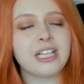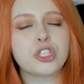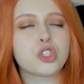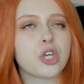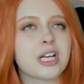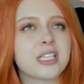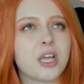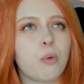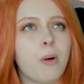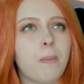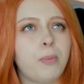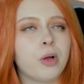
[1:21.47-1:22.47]
stressed at
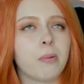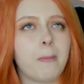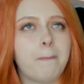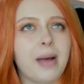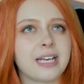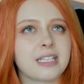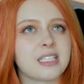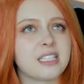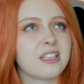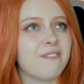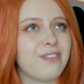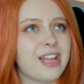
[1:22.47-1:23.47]
one point with
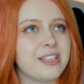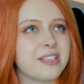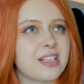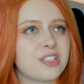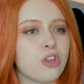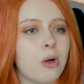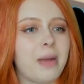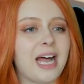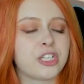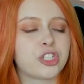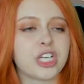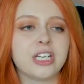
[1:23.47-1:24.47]
banisters and fences not
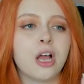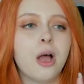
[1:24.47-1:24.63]
matching,